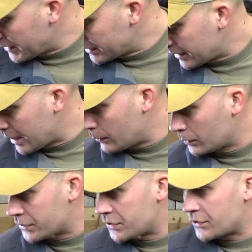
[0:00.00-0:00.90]
thing that I
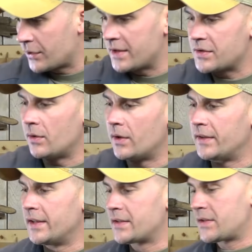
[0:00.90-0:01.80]
will stress
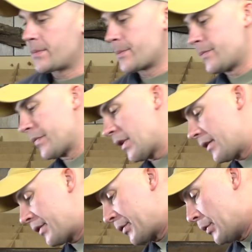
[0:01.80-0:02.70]
on this
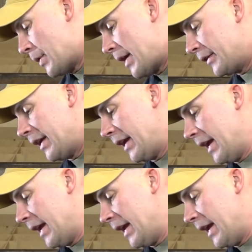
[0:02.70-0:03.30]
throughout